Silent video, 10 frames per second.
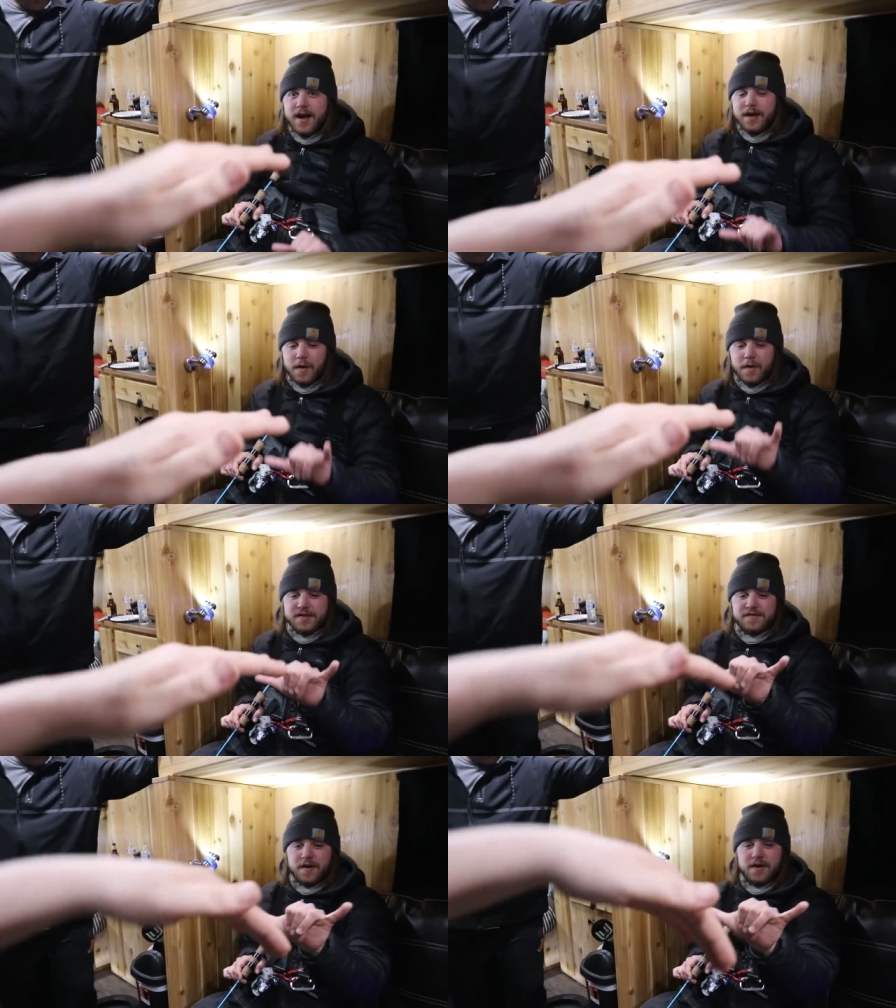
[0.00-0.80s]
I go
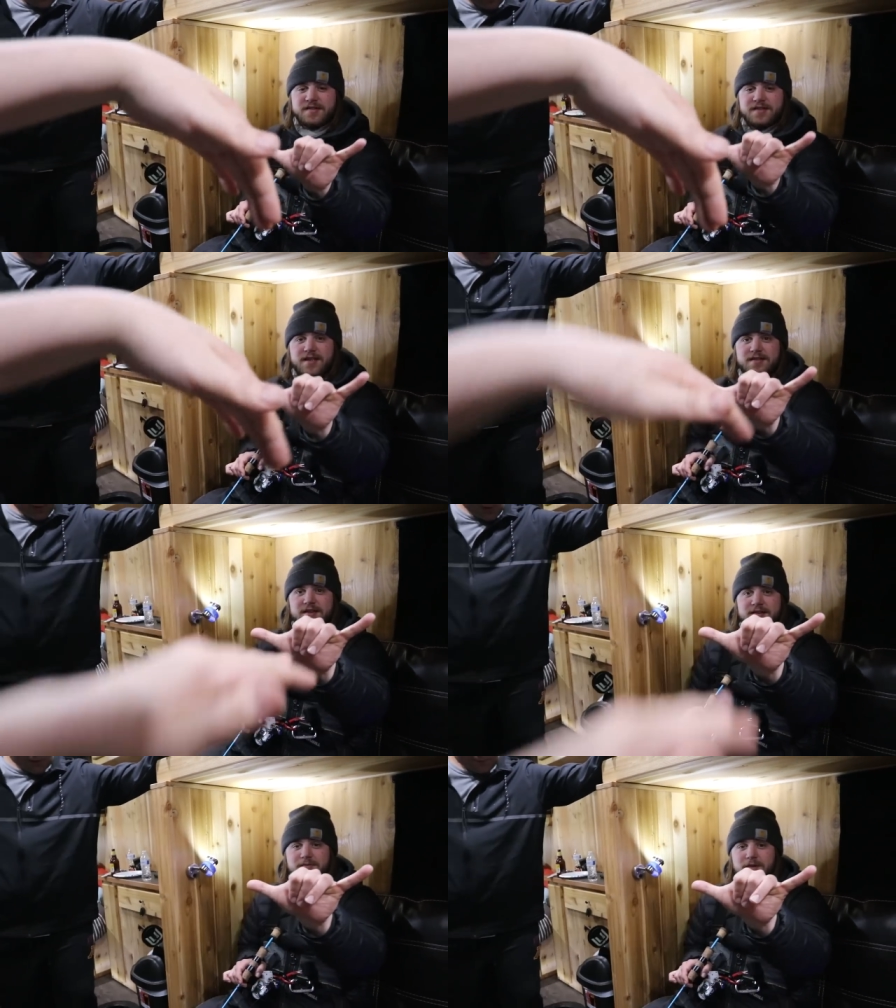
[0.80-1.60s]
as far as this
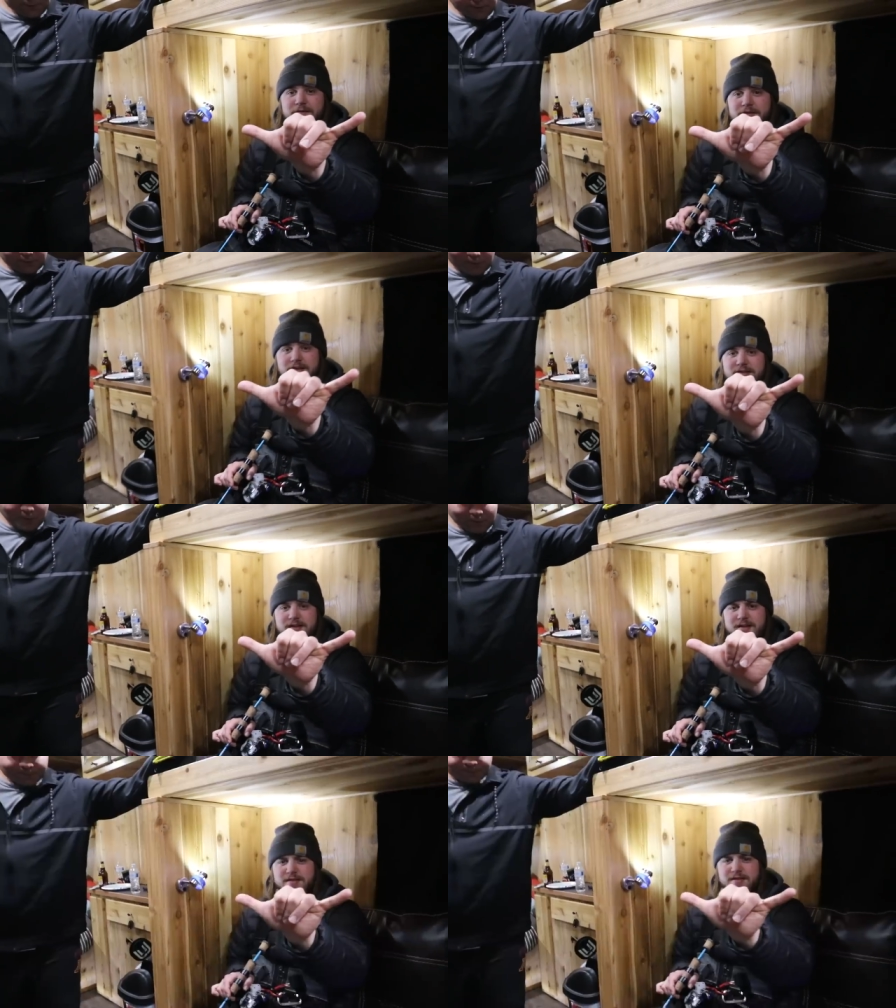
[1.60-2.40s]
is, whatever this
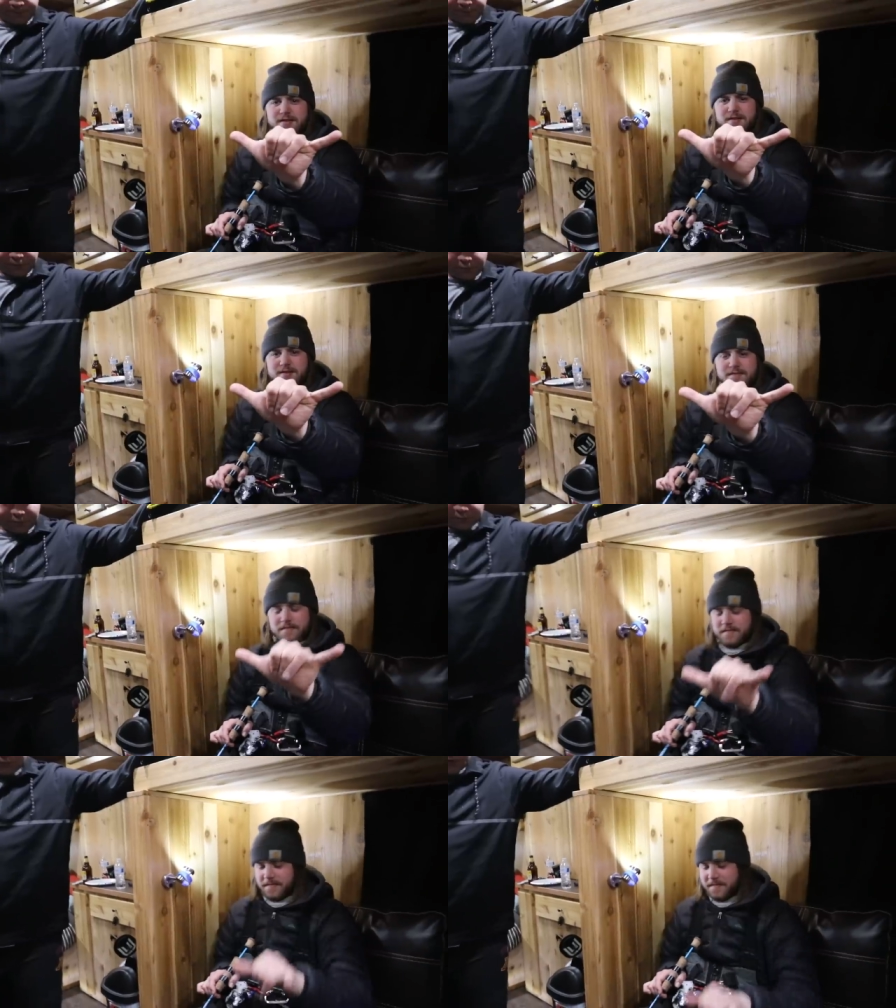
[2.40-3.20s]
is. Oh, yeah. I
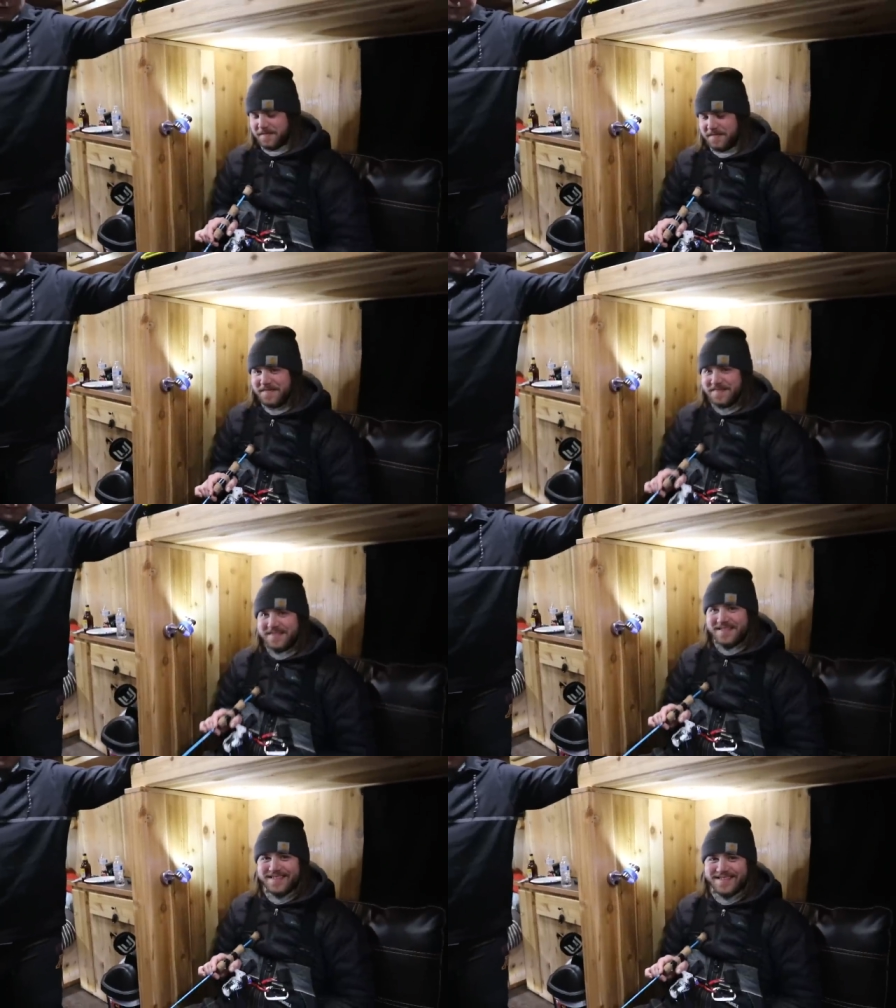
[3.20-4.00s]
do like two inches. I
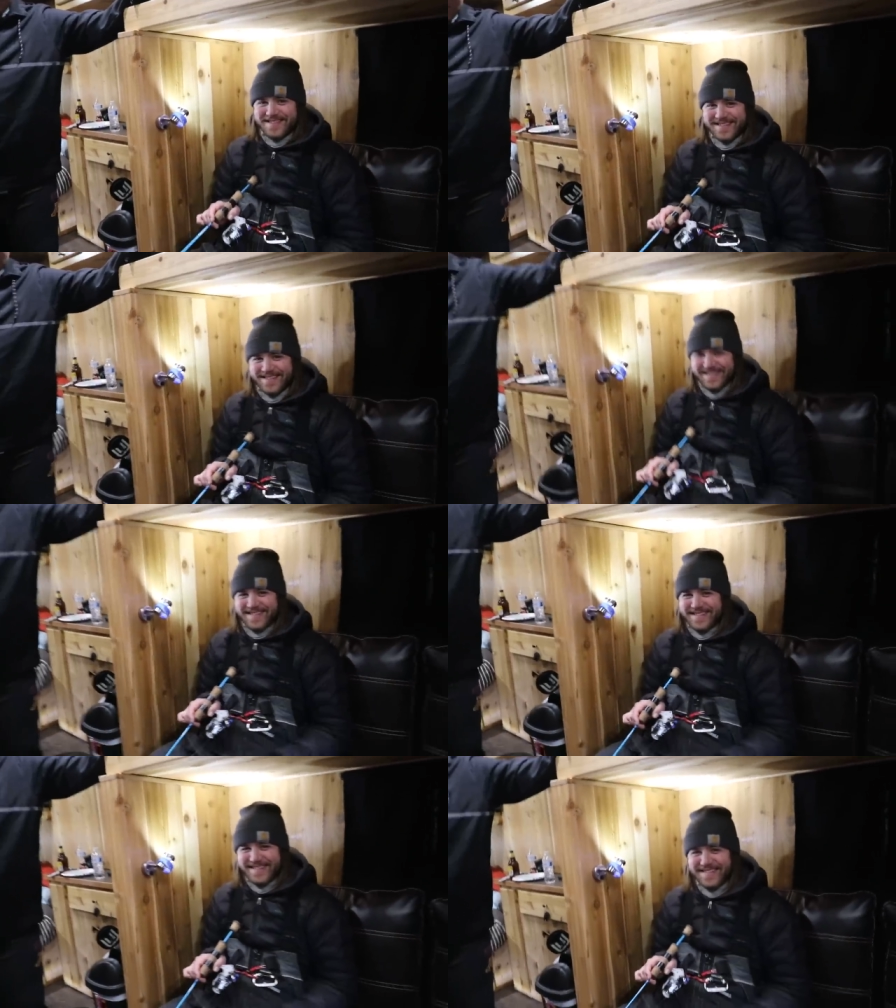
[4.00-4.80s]
don't like to give the girls
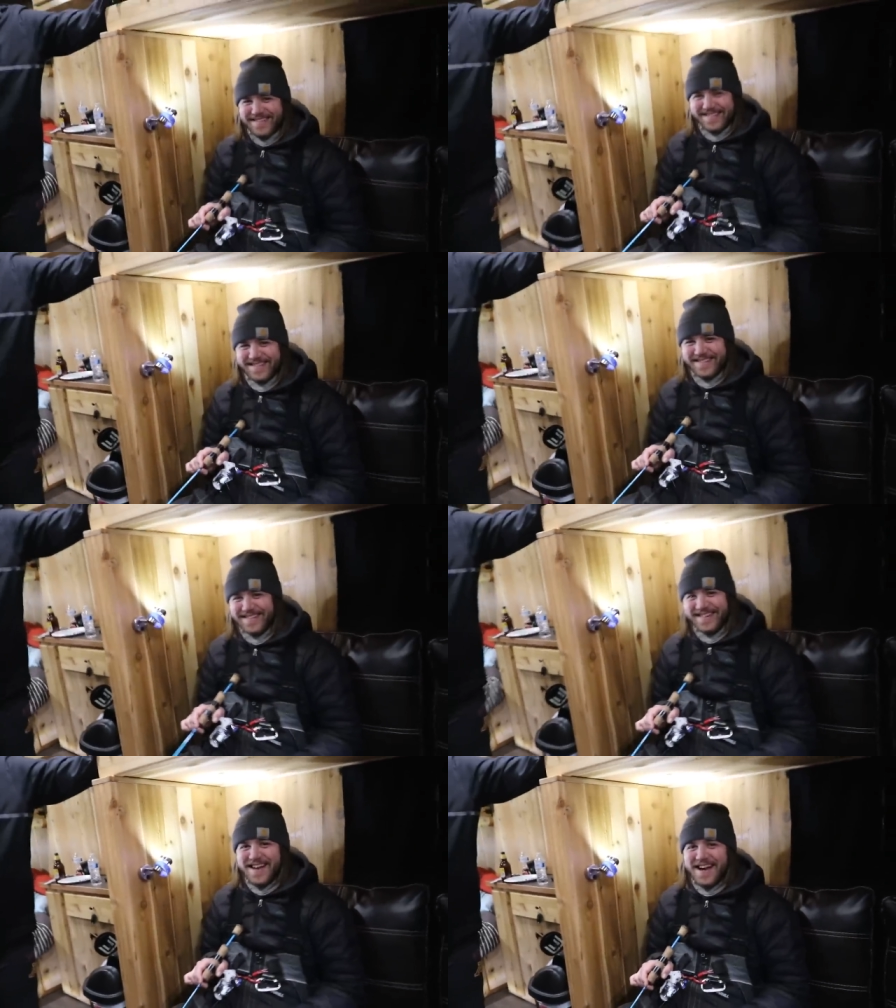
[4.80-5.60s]
inches.